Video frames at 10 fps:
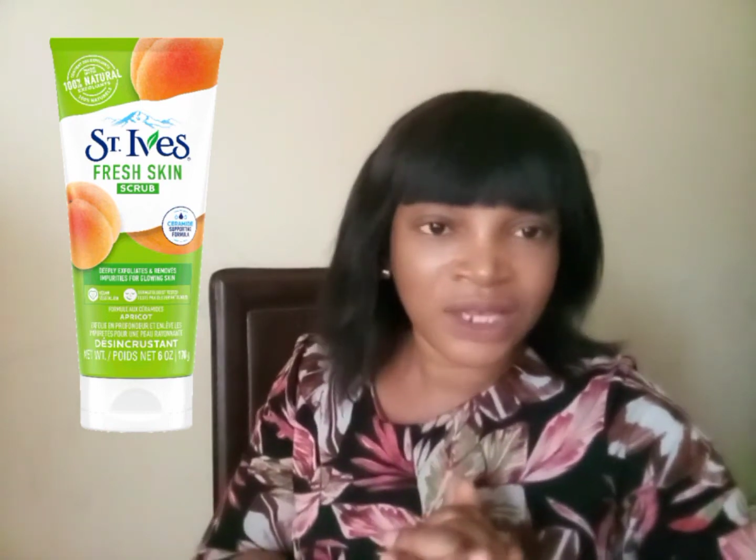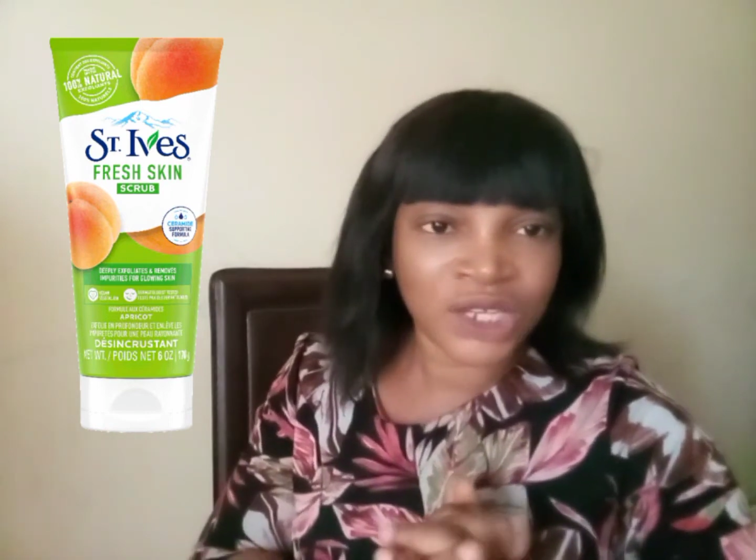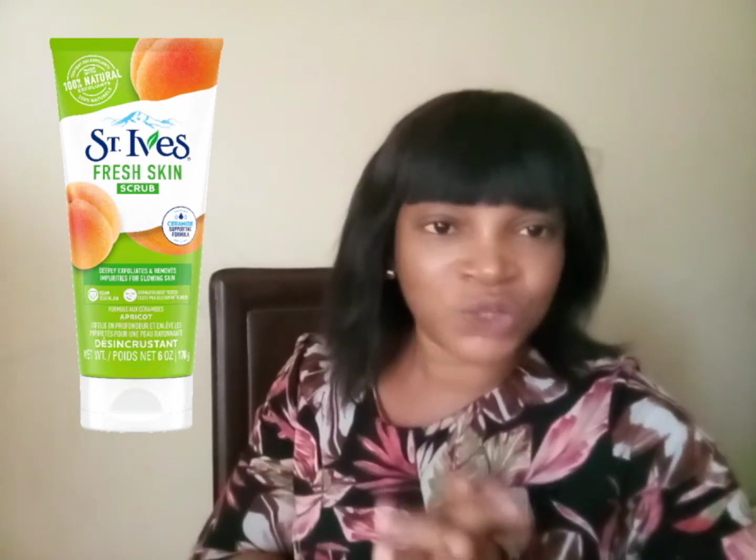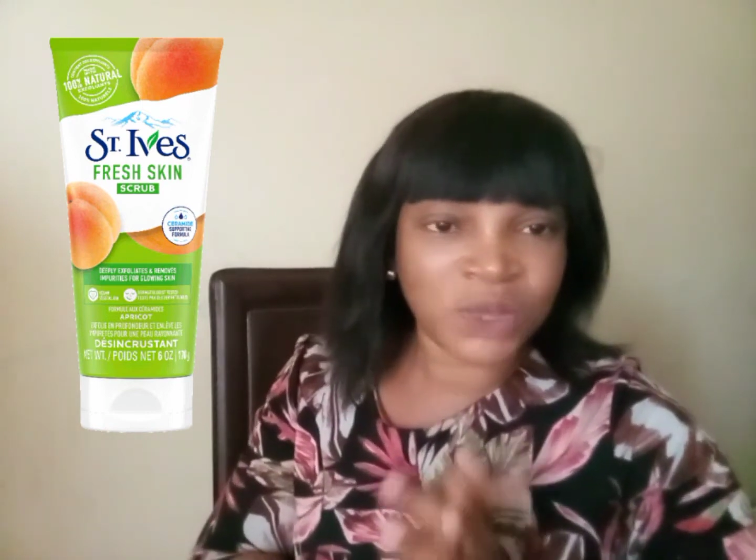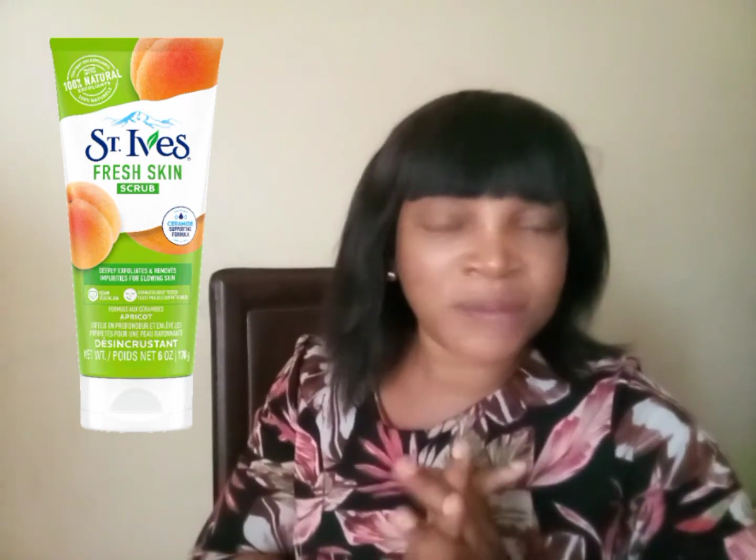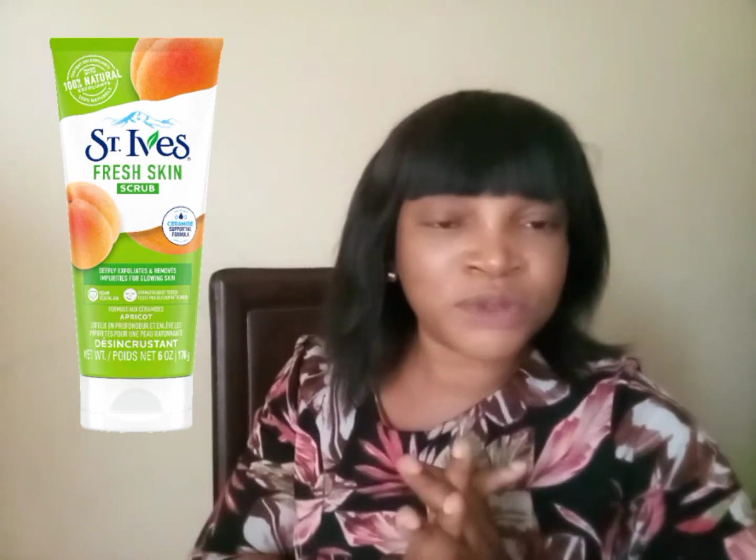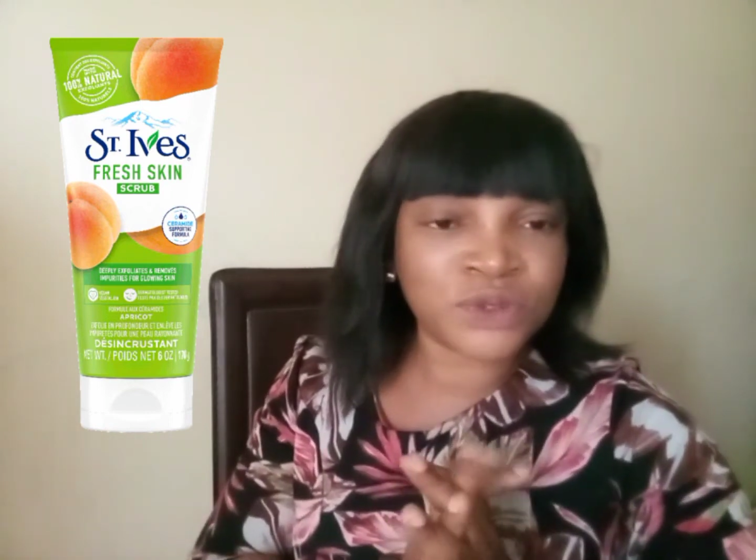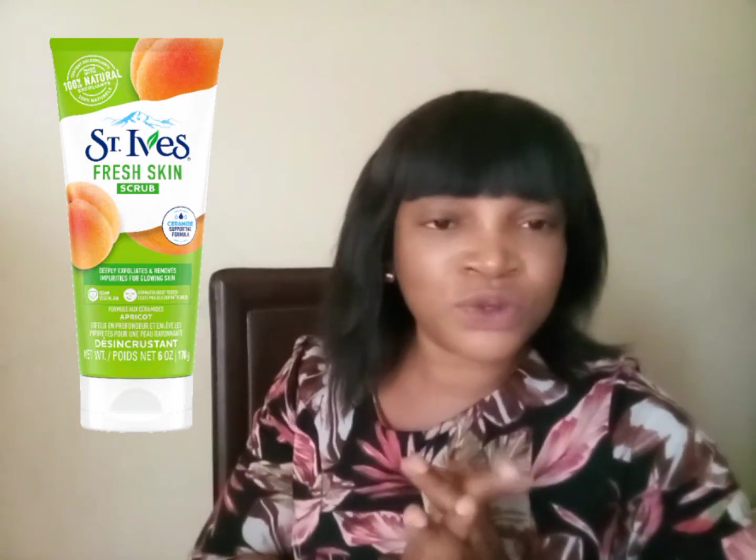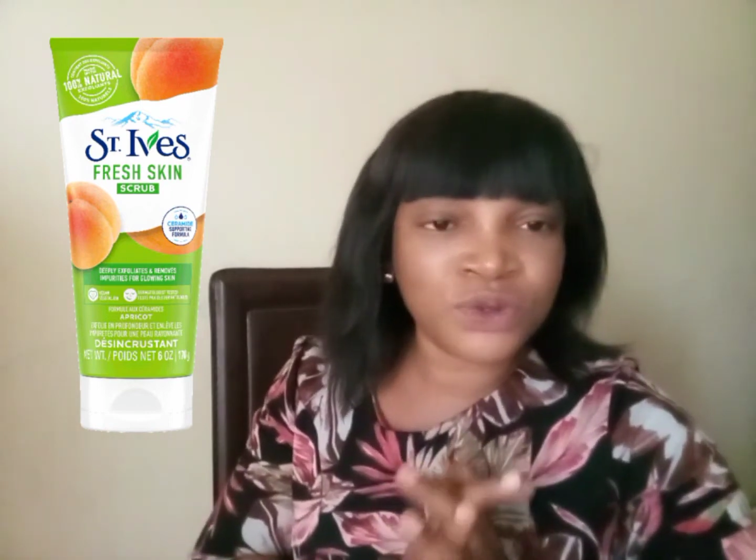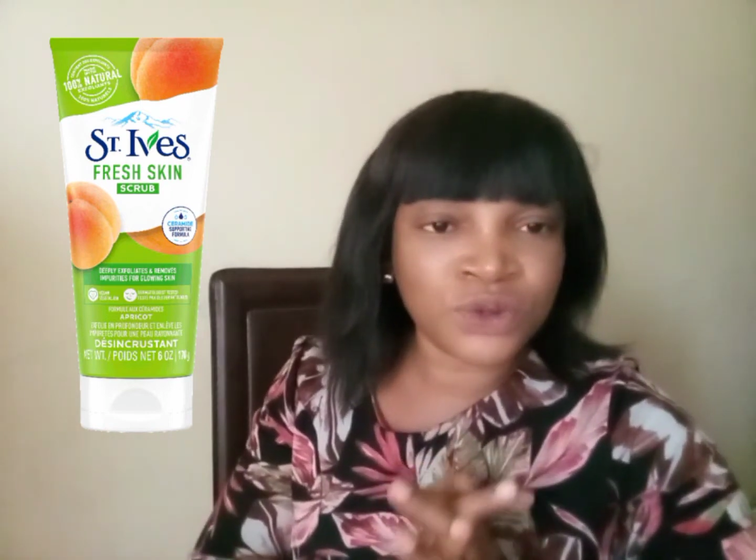It will help to
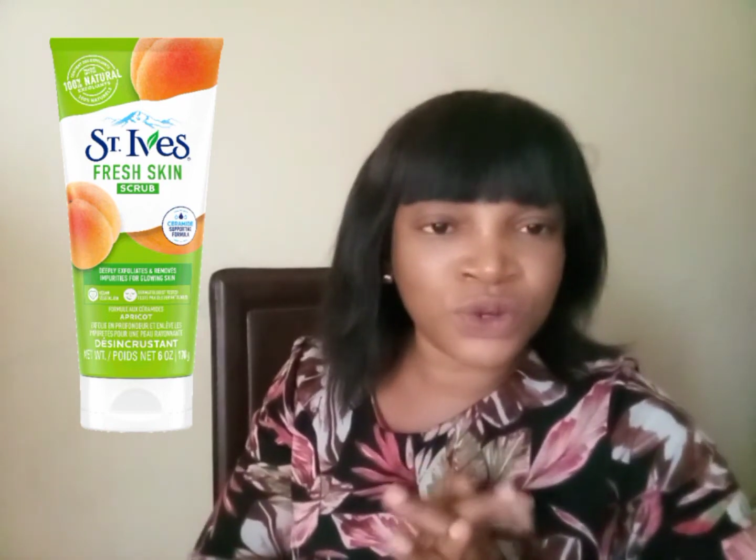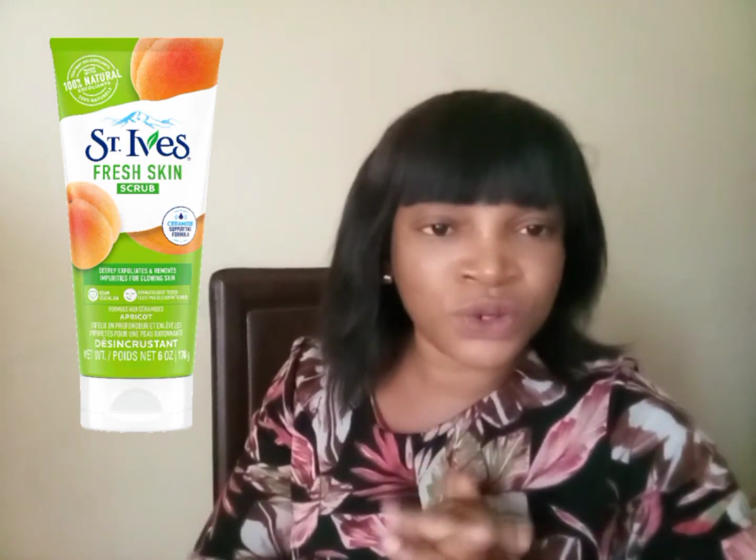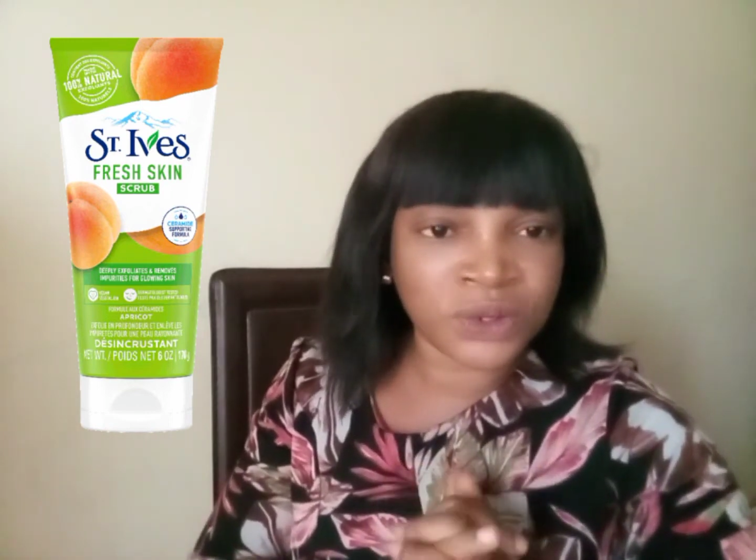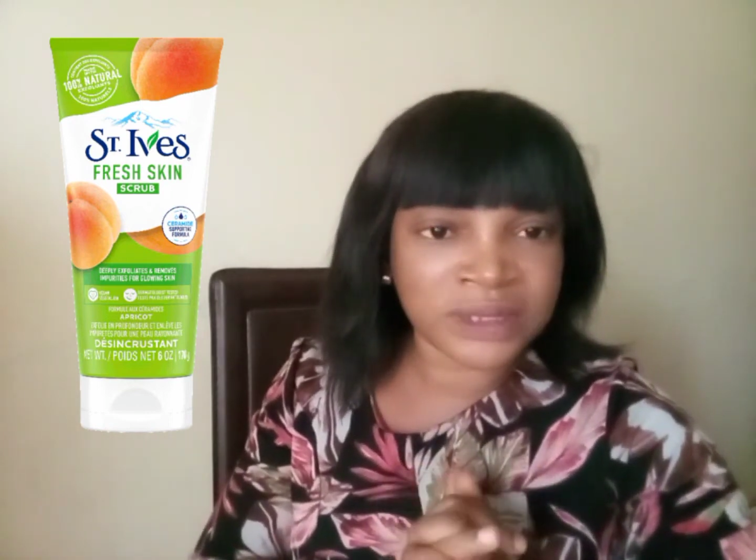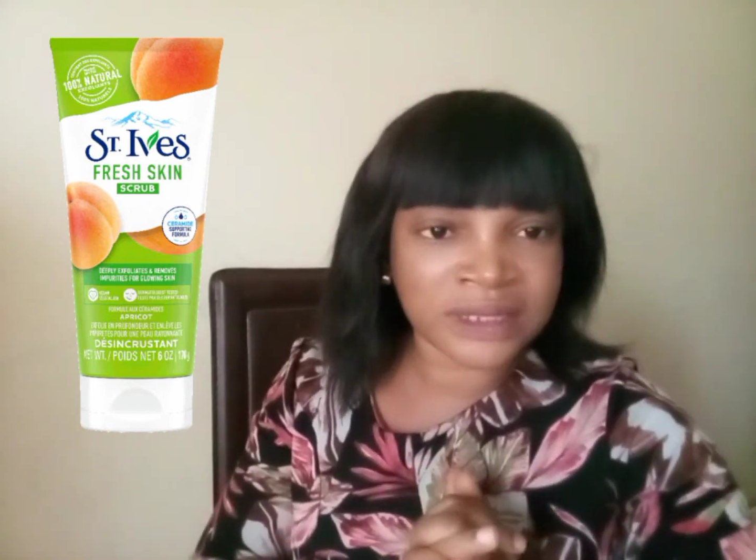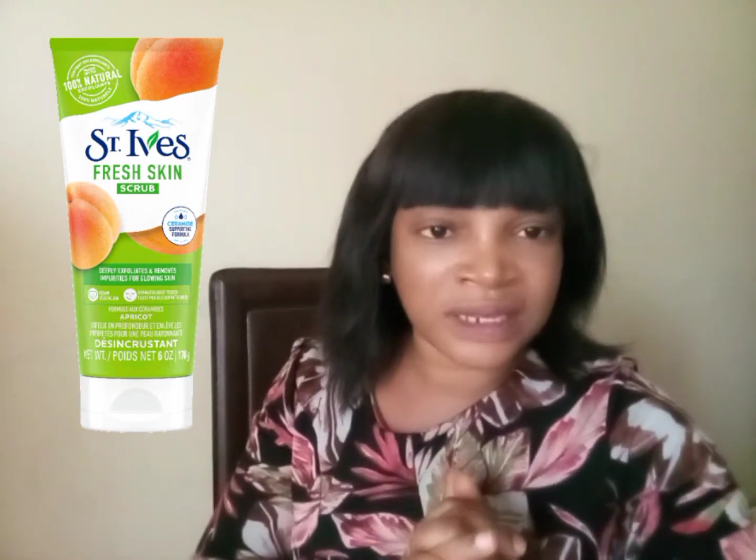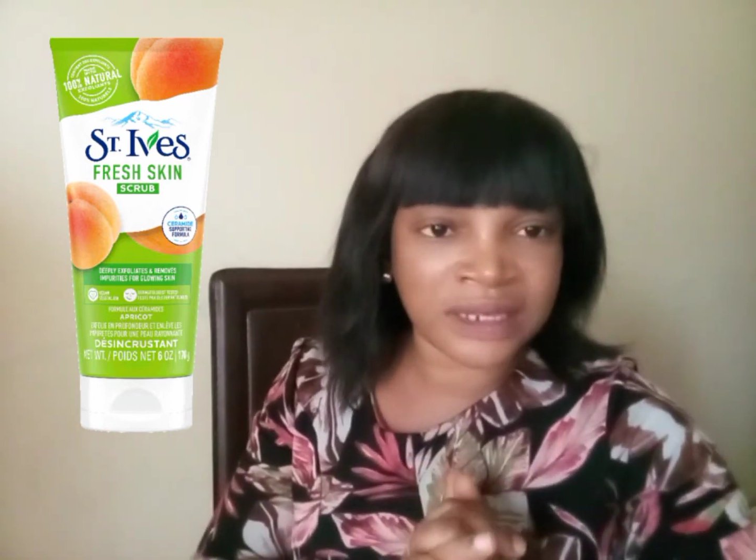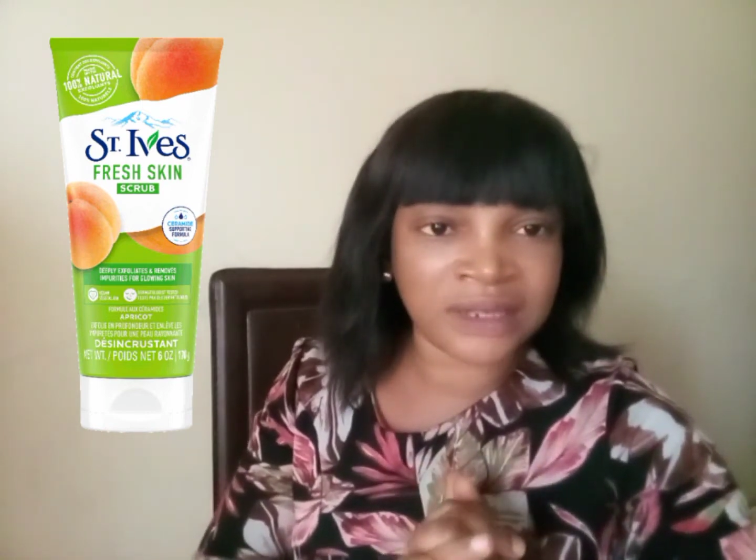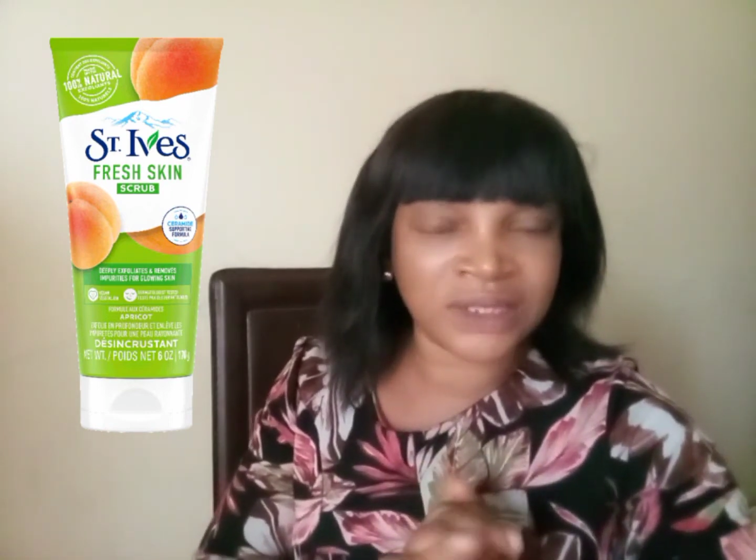glow your skin.